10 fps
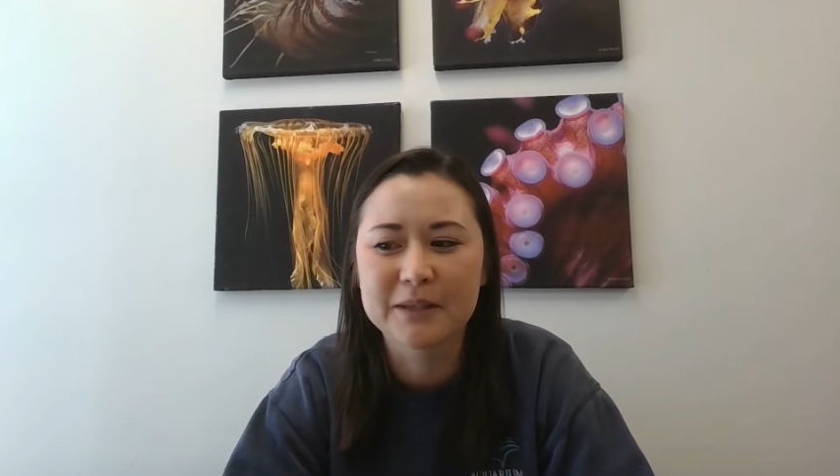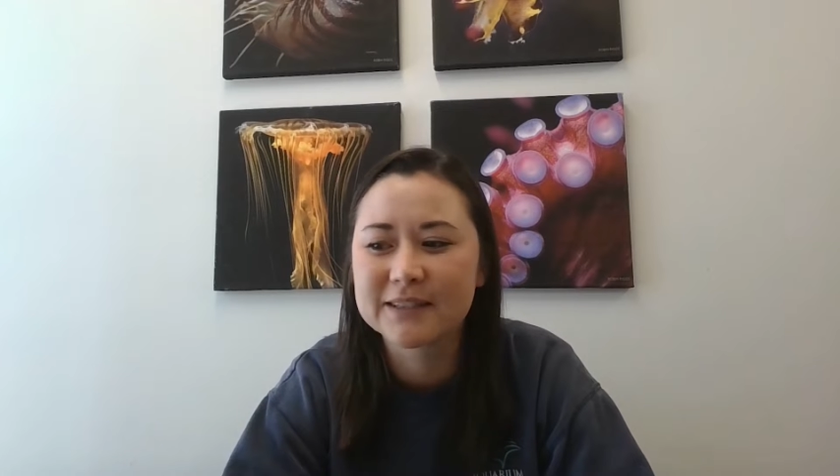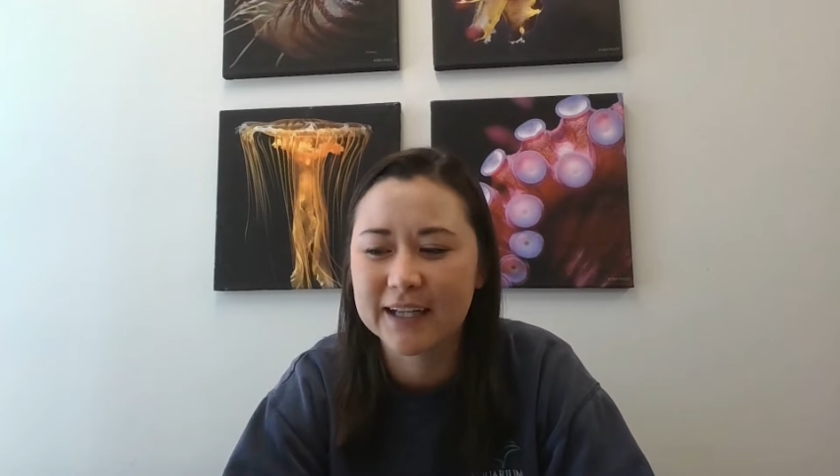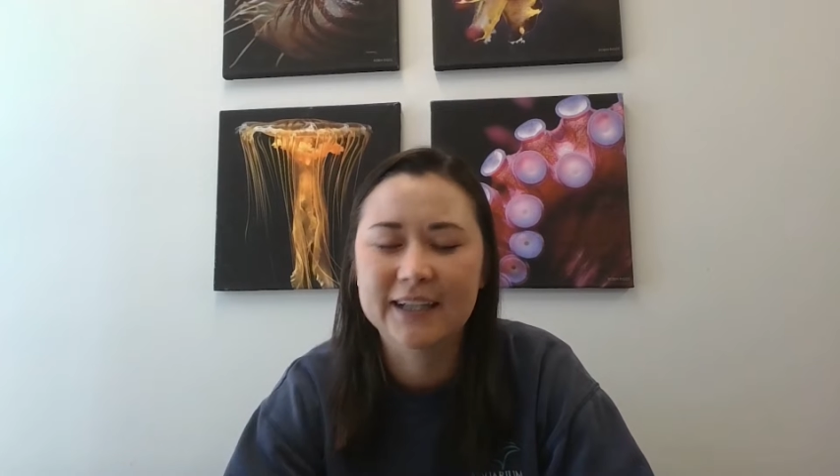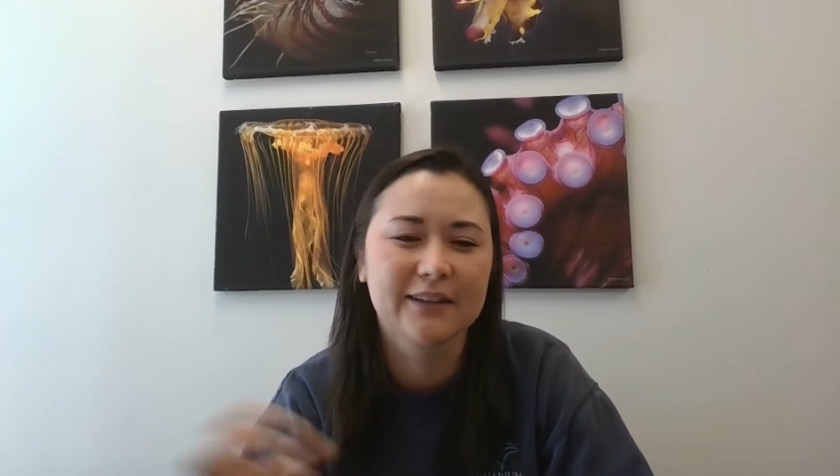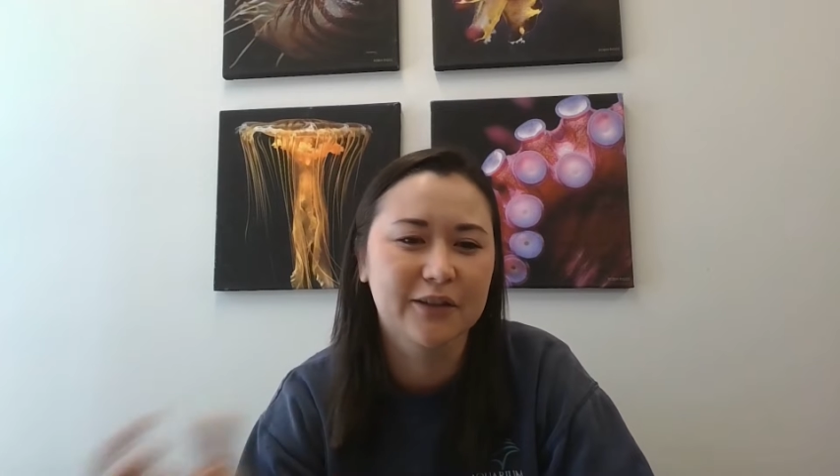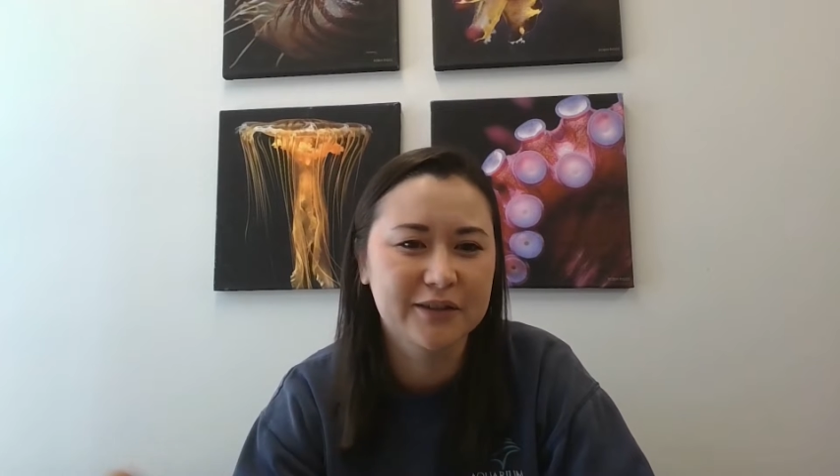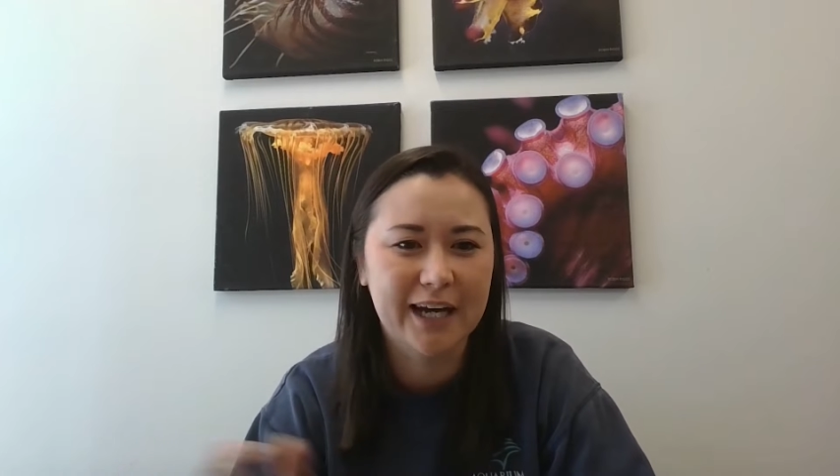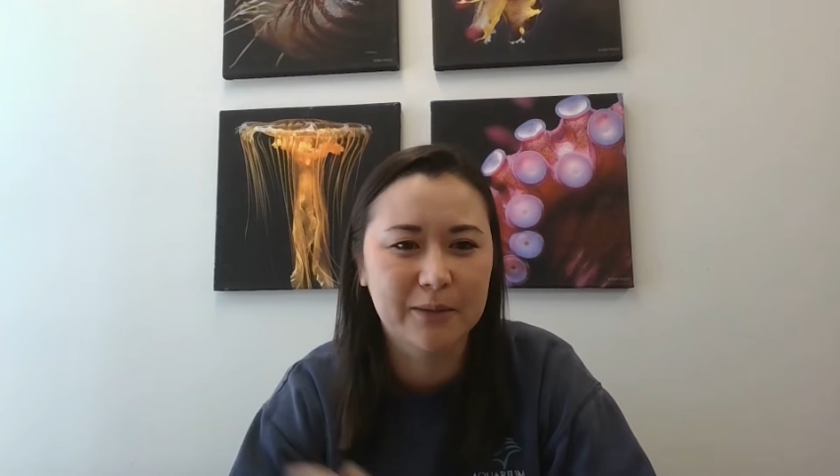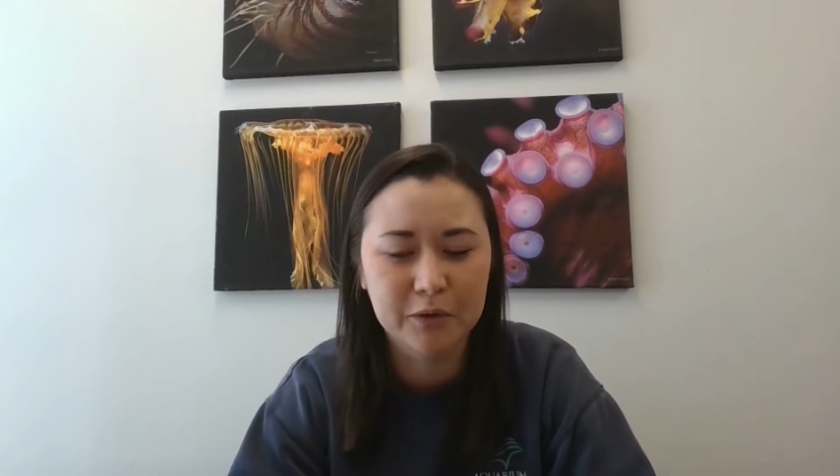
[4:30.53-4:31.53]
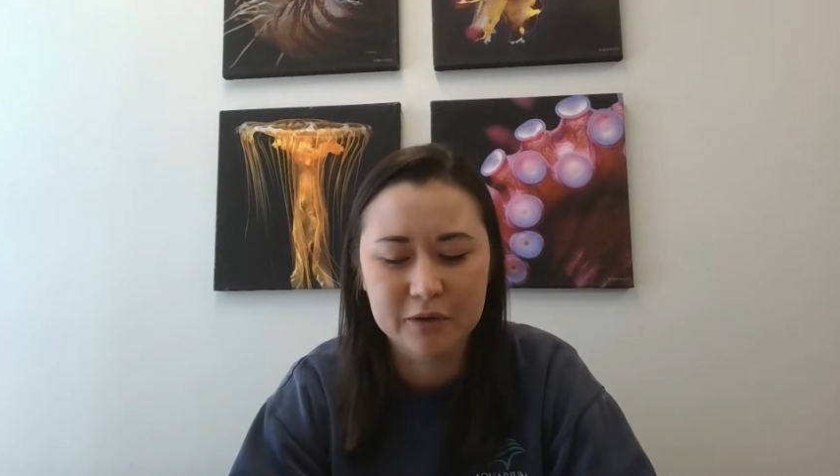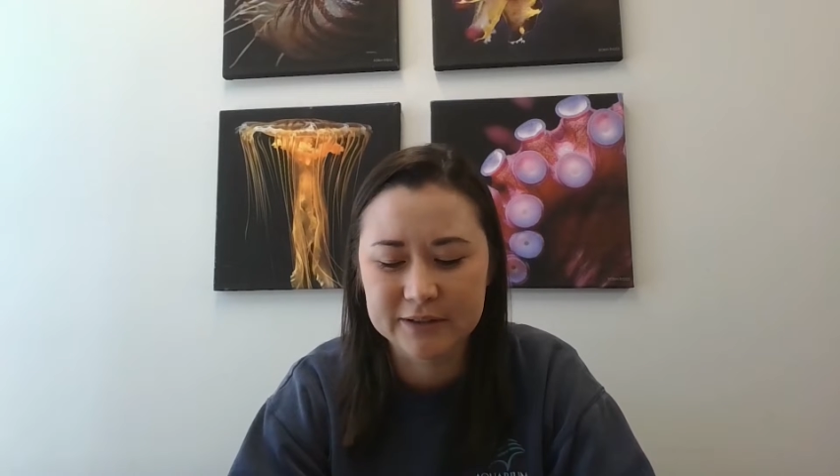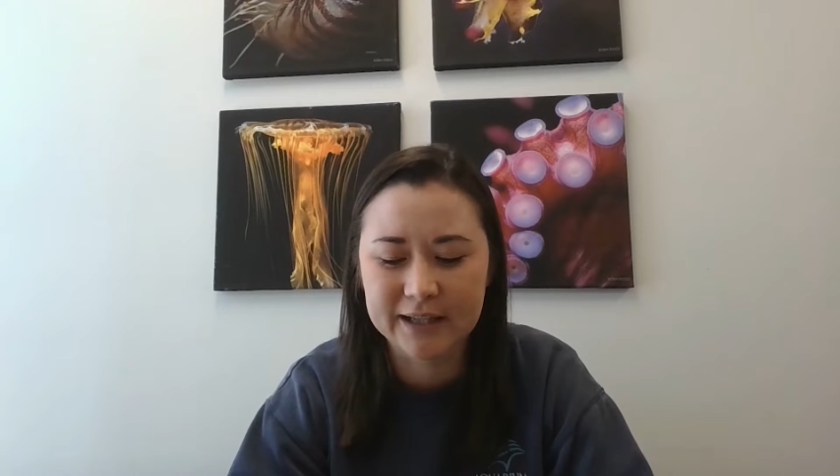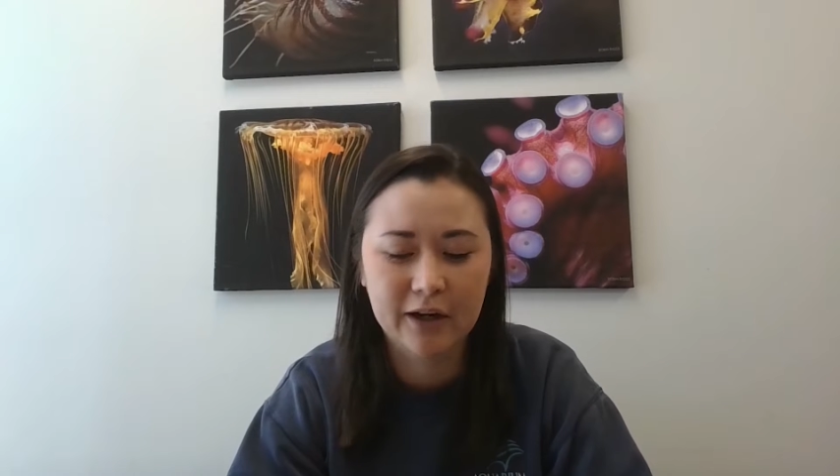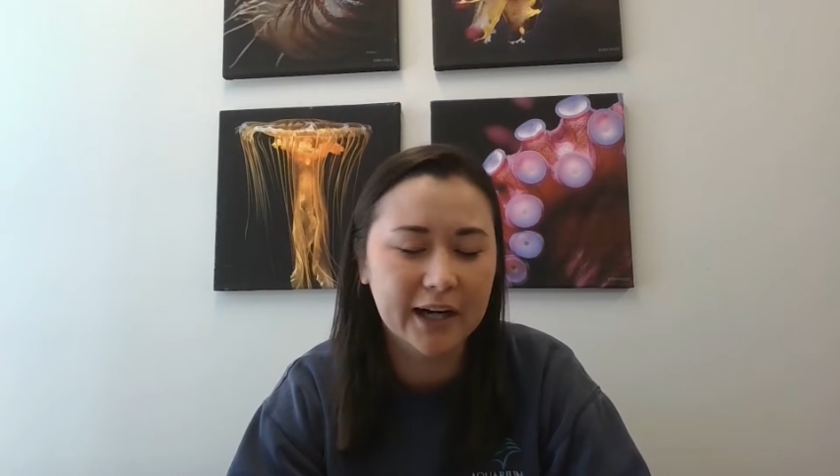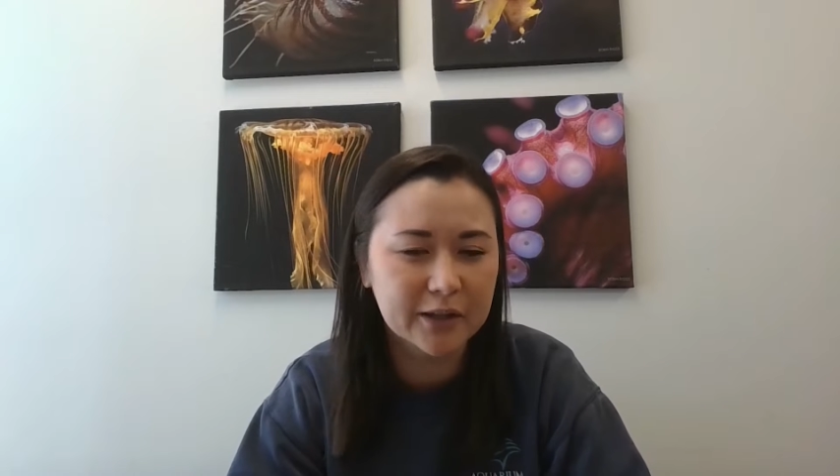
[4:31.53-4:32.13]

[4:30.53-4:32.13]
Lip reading: is taking those tadpoles that are